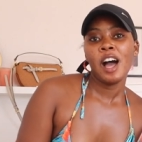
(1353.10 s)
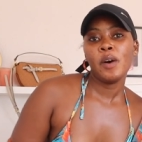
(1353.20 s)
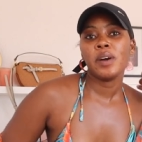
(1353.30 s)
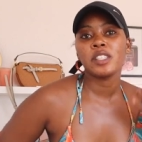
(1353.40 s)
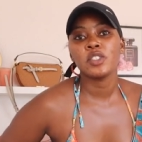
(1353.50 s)
I
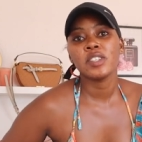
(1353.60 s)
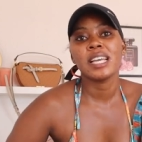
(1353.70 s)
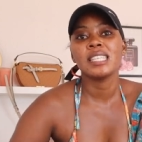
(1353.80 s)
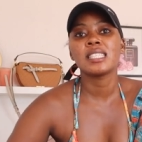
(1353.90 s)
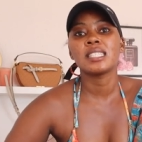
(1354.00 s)
want you
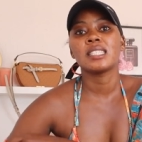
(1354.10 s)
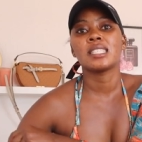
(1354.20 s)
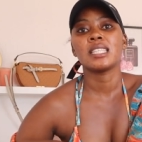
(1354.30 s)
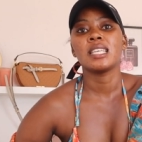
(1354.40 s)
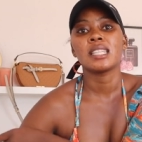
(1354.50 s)
guys
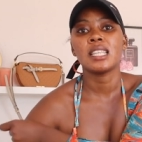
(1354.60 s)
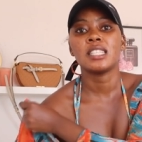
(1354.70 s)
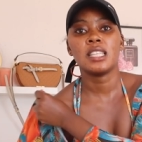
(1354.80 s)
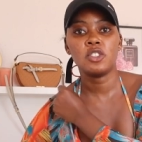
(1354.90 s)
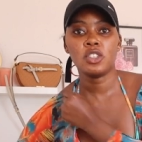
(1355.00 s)
seeing
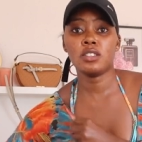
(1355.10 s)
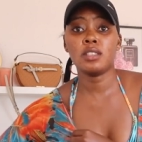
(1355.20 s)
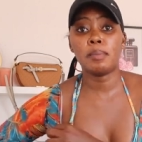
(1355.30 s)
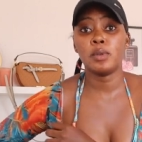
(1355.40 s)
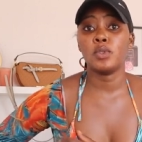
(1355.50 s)
things that you're not
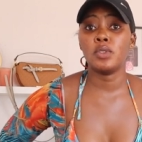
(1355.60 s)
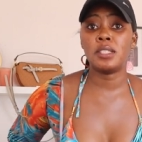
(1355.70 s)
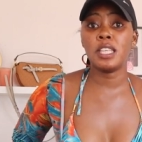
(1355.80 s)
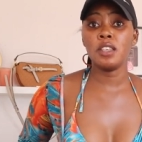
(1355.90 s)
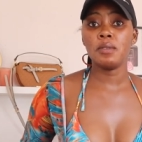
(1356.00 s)
supposed to
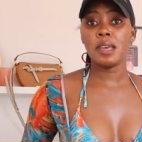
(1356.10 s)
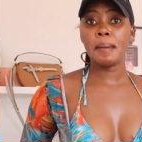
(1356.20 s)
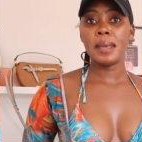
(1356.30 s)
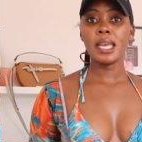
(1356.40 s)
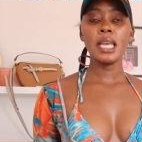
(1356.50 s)
see, you
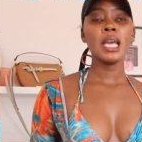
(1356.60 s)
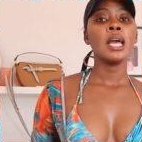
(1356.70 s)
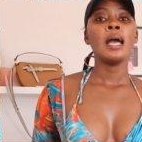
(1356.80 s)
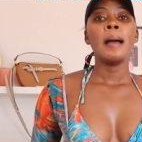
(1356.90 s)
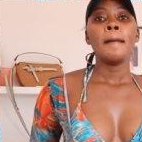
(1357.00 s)
get me?
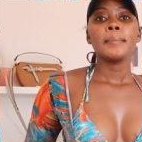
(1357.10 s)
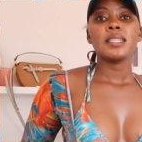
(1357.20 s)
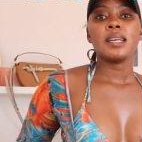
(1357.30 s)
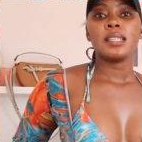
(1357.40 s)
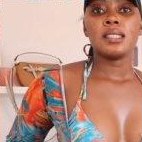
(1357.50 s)
But
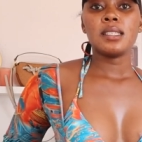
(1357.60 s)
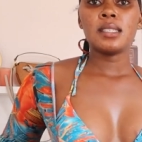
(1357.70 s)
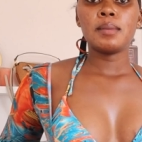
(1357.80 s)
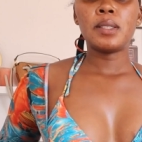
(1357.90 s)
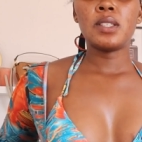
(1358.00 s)
yeah, this
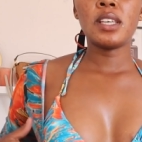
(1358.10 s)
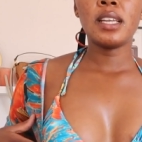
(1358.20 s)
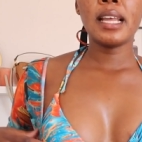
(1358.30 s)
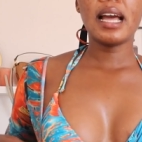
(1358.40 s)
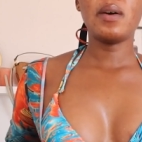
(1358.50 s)
is
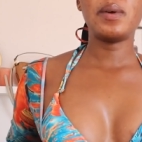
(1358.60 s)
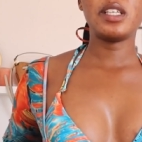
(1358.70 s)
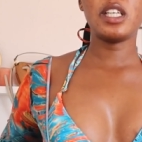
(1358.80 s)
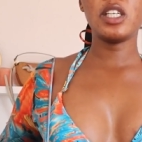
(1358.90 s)
basically how it